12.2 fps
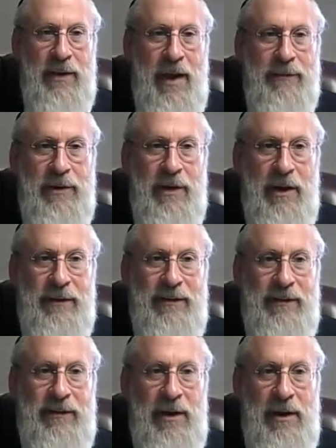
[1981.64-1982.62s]
the eved
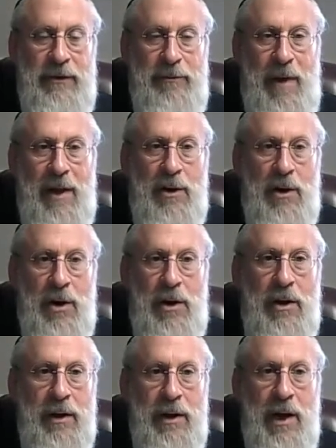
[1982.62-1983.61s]
does is bal
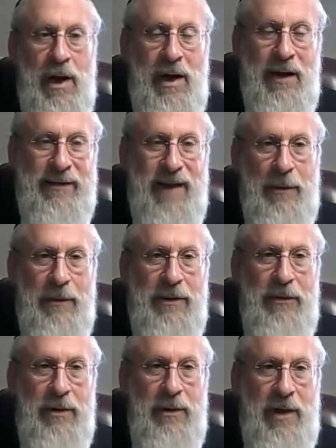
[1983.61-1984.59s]
korkai, it's not with
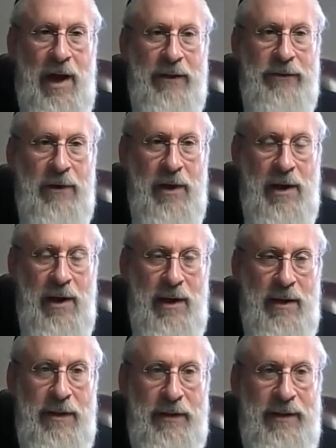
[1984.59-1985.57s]
his own das,
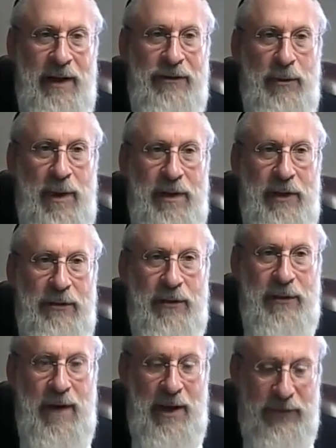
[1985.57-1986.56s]
and that takes away the isar
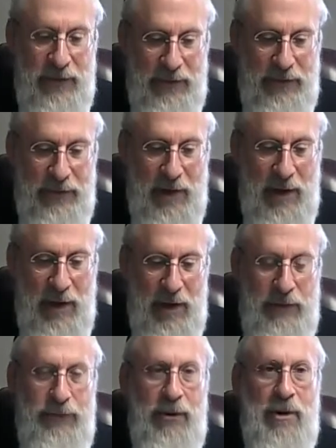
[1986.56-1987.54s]
of chasnas. And
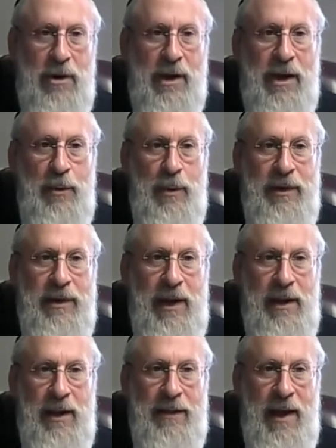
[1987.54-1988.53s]
the Shulchan Aruch had one day
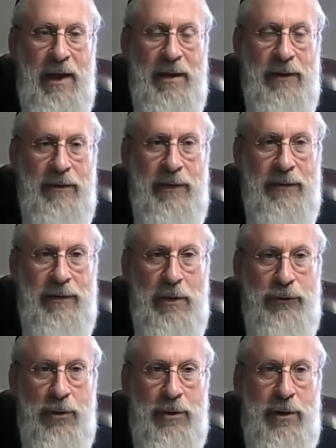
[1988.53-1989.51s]
like that, even though the
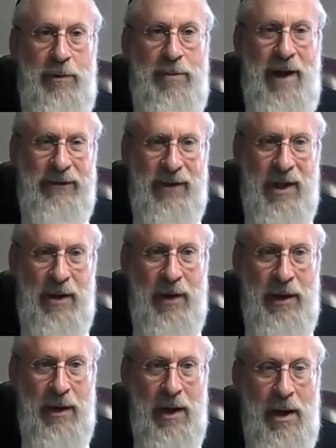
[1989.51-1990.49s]
Shulchan didn't pass in that
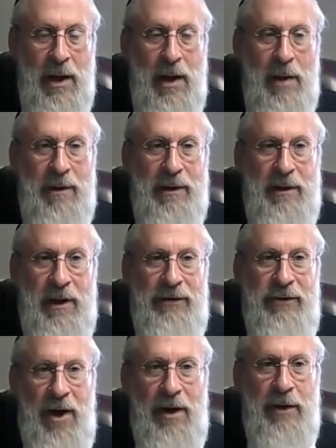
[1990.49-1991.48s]
way, but a
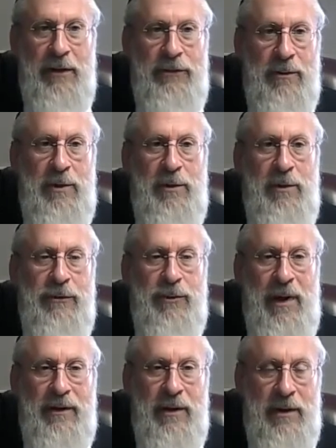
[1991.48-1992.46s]
sachir, someone who is
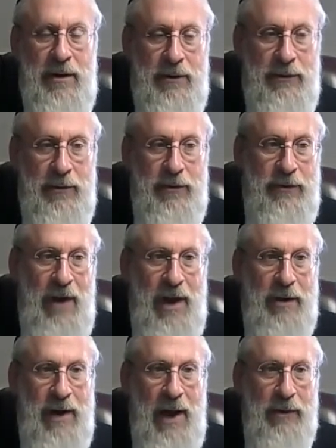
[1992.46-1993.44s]
rented, is
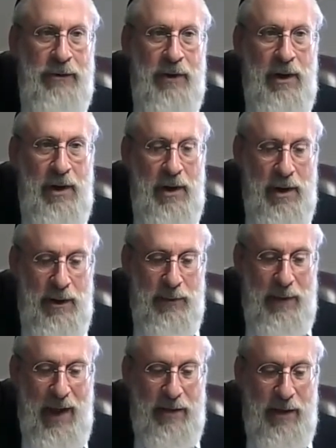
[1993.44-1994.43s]
hired out.
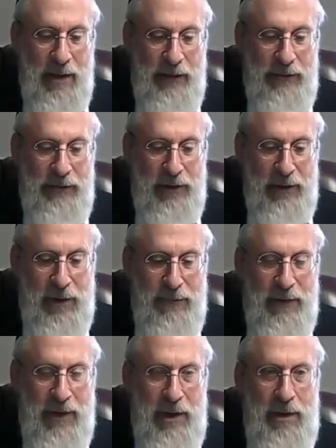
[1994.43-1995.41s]
We had a
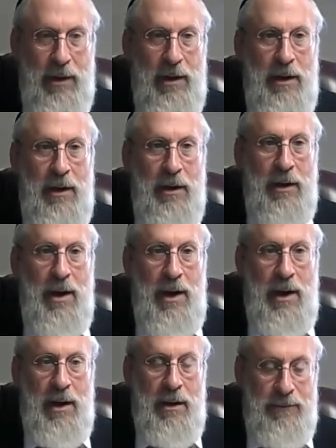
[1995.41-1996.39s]
significant
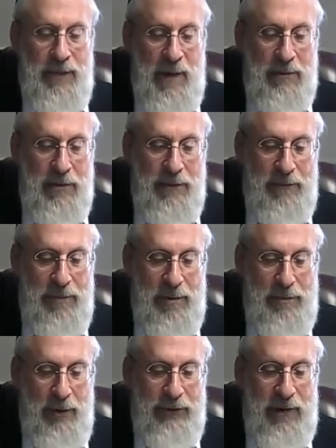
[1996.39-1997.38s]
number of
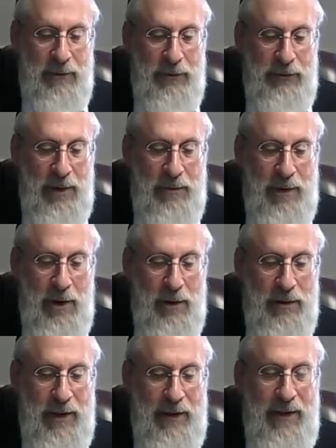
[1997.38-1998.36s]
poskim Rishonim that
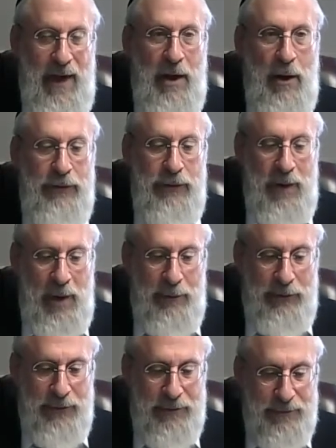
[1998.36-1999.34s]
hold that also
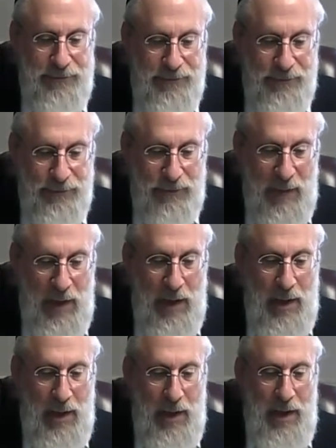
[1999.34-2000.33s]
helps.
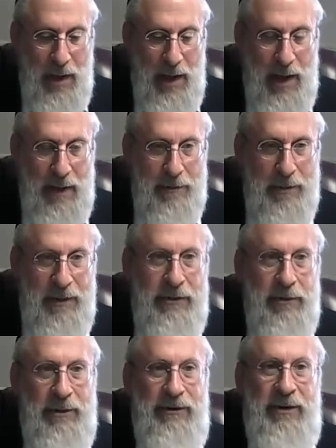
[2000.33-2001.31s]
And
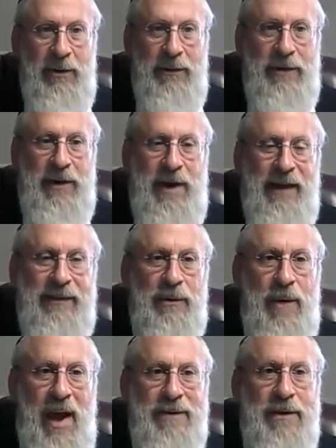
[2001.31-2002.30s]
so, but Sirif the Das
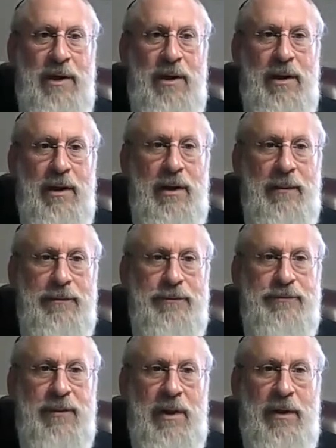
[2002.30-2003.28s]
Araidid,
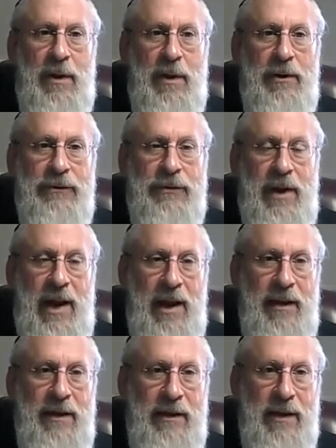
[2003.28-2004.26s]
that holds that
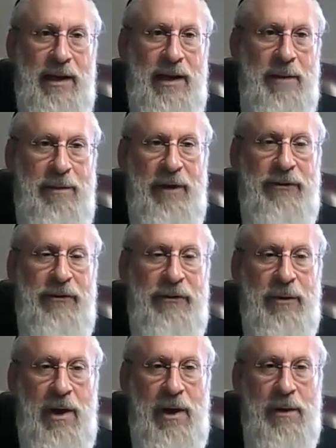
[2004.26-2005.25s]
anything done in a base
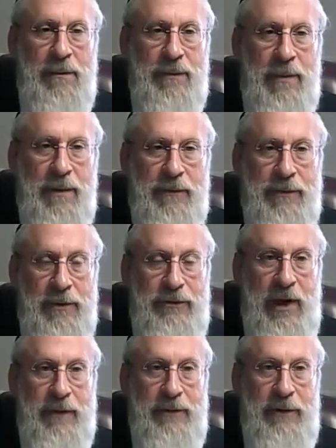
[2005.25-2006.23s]
Israel for the
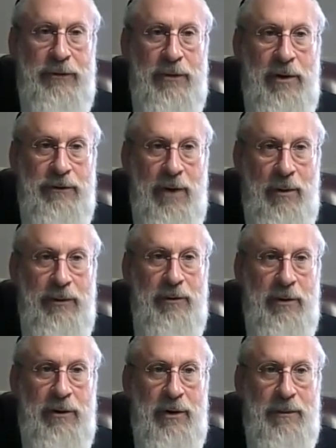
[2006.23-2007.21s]
sake of Israel is always
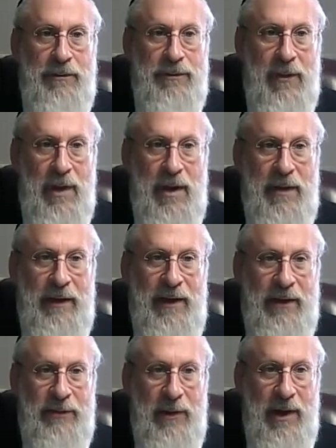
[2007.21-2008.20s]
mutter. That
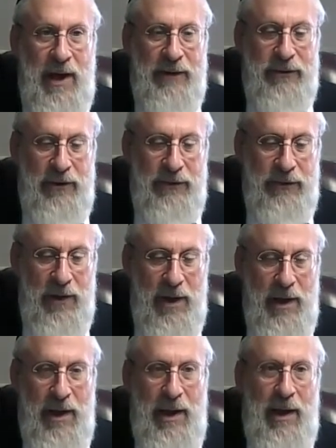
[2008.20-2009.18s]
takes away chasnas,
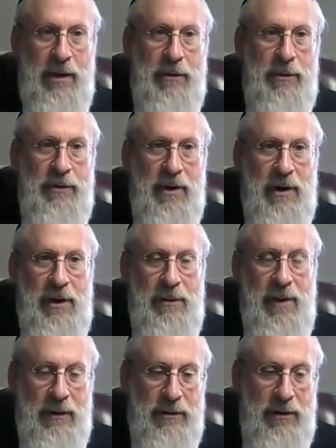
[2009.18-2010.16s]
and we're talking
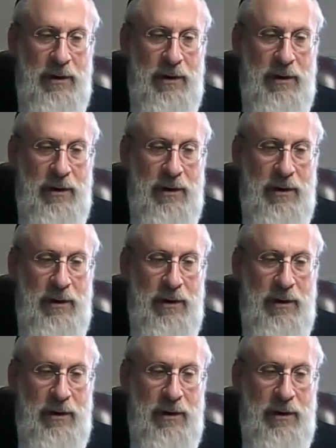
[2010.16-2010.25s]
about